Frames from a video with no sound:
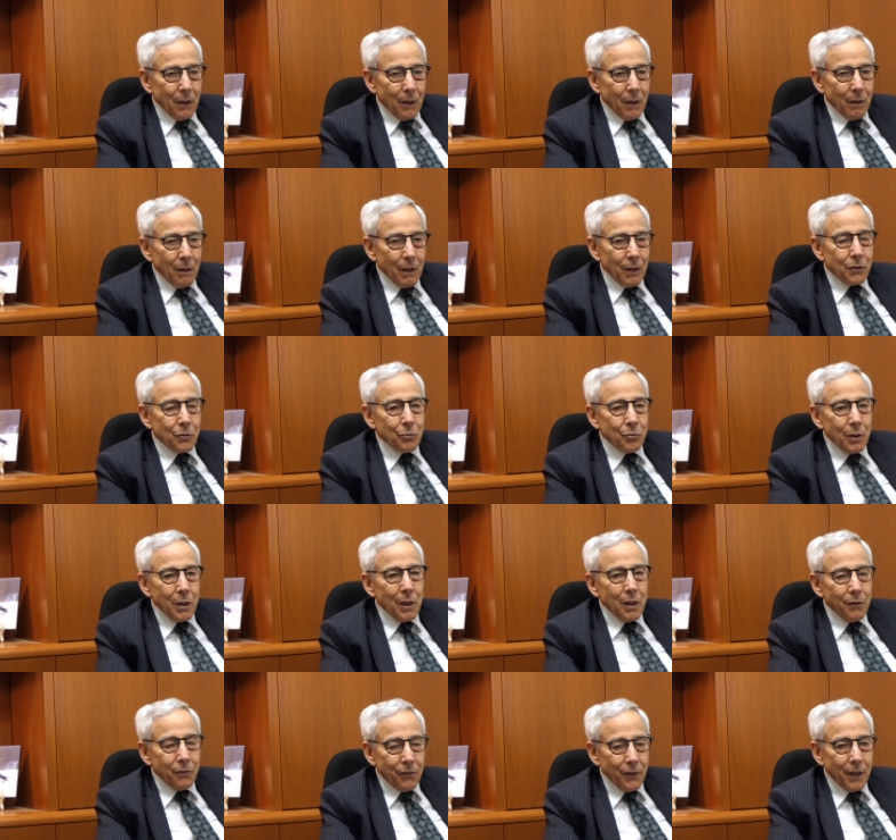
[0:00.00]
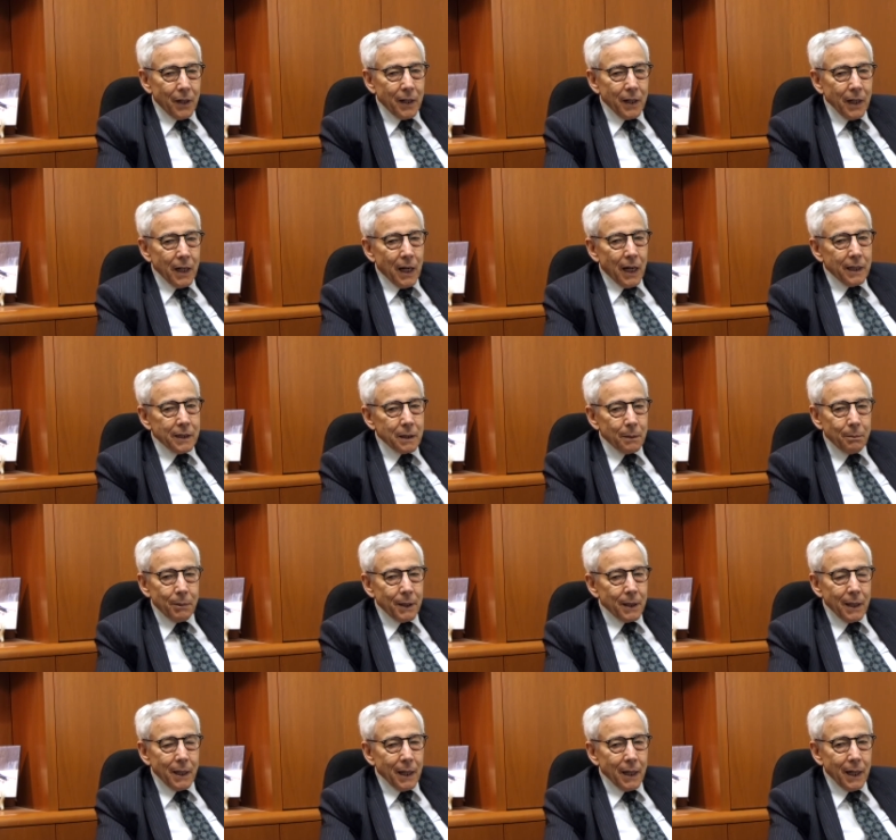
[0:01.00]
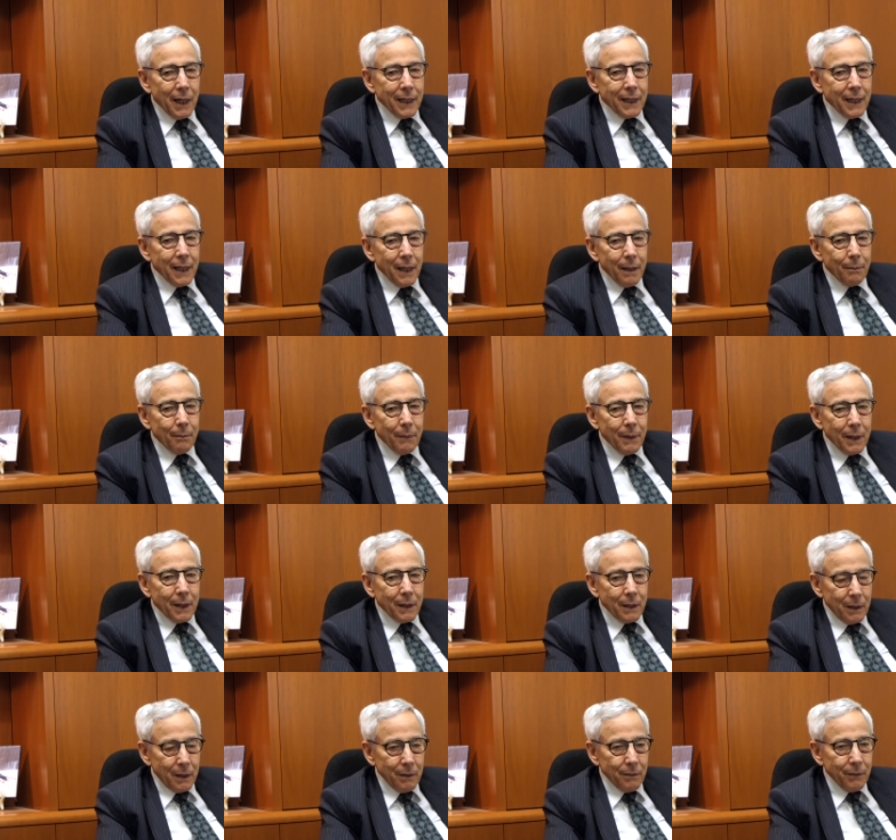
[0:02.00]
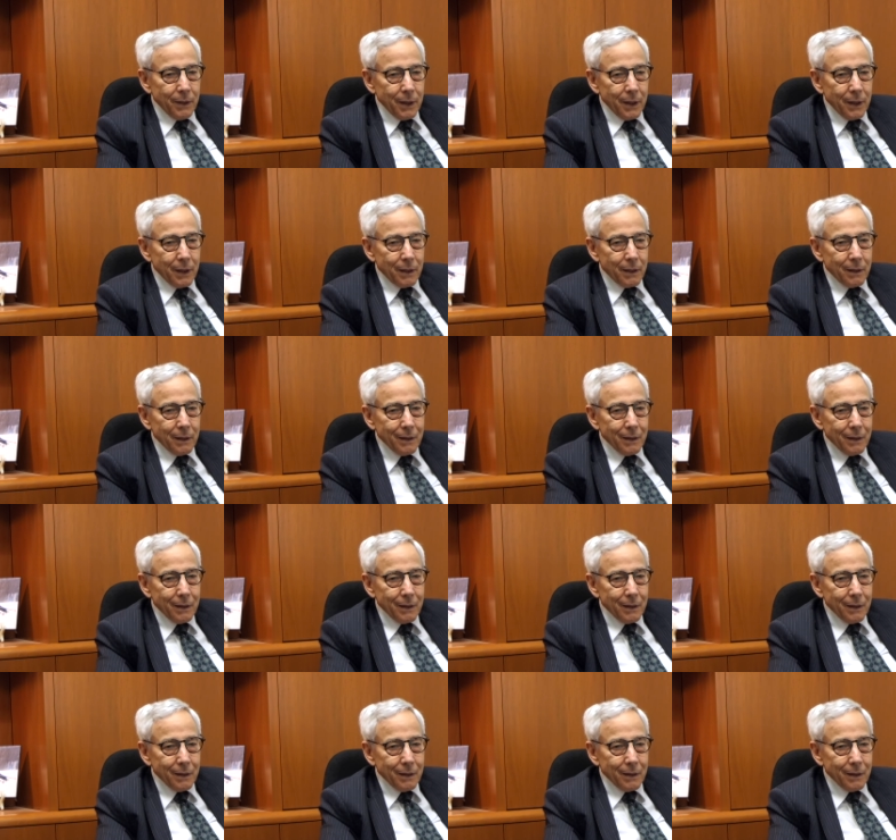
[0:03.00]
It's really fun. I said, But I can't make a living here.